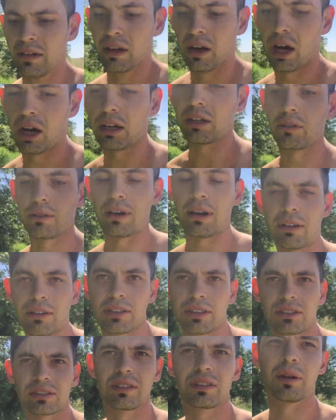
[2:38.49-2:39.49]
on around
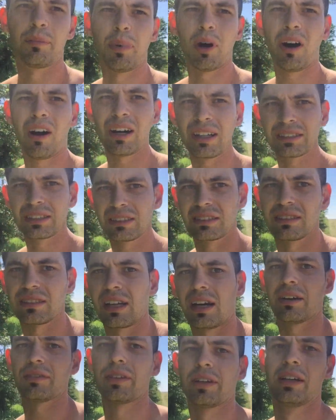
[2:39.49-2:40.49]
the, the ponds and
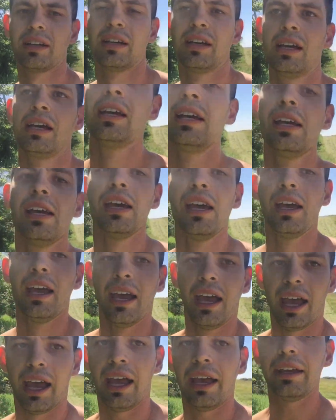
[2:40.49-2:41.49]
stuff.
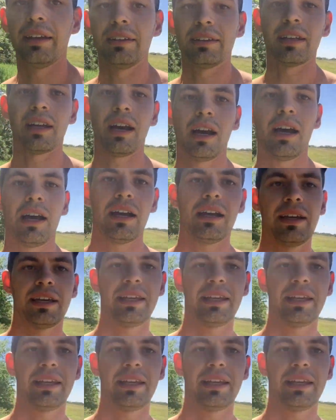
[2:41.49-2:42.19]
And uh,